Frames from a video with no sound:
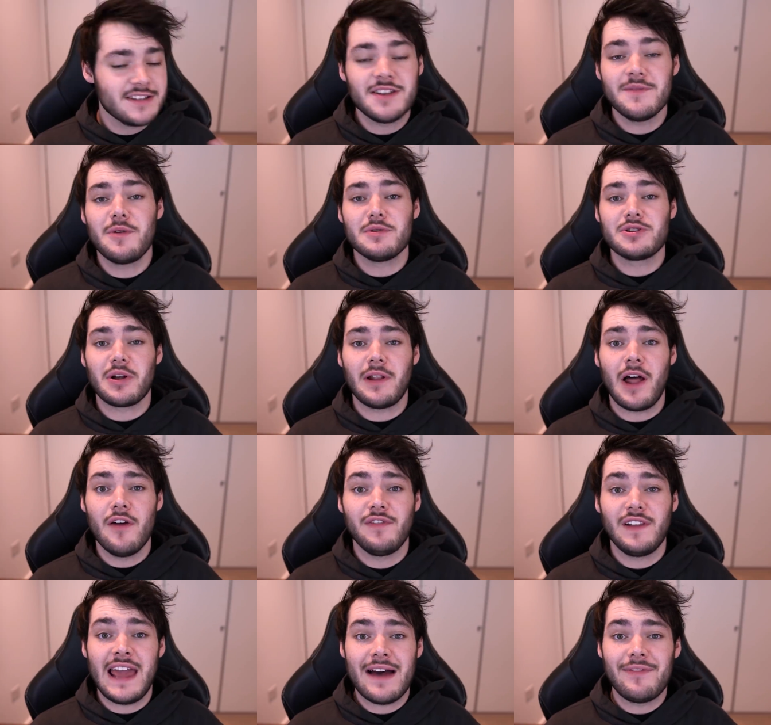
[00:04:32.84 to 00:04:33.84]
something which I'll
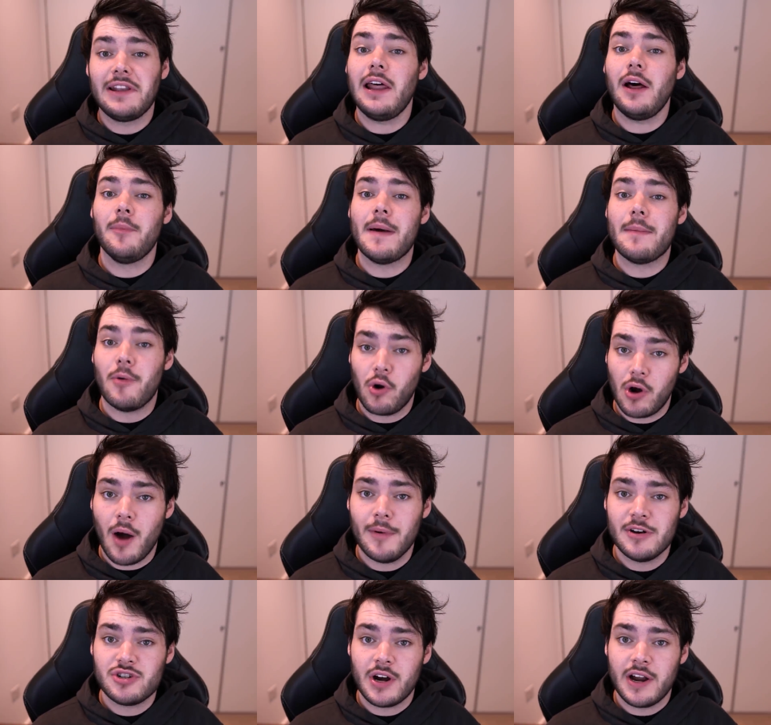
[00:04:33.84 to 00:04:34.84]
hopefully have a little bit more
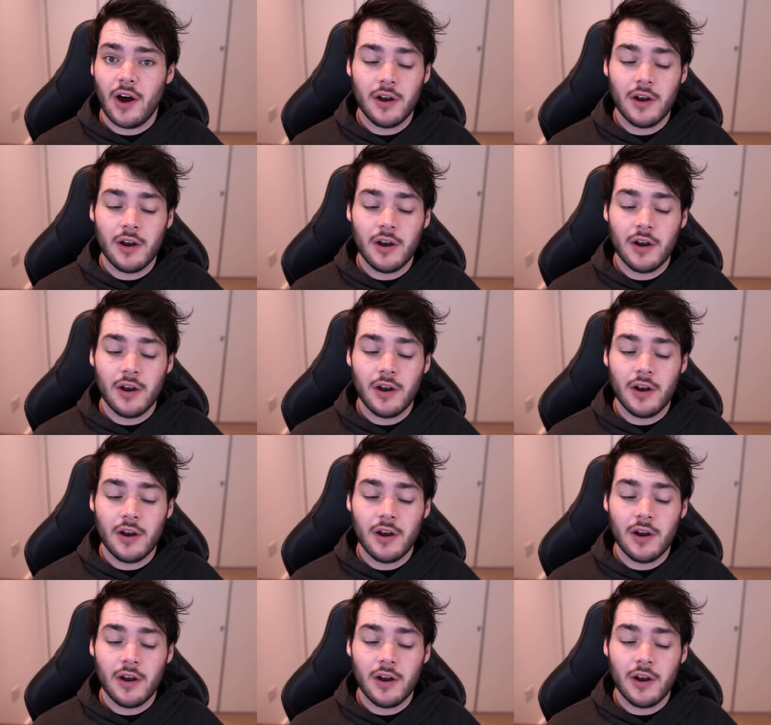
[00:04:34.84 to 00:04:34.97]
commentary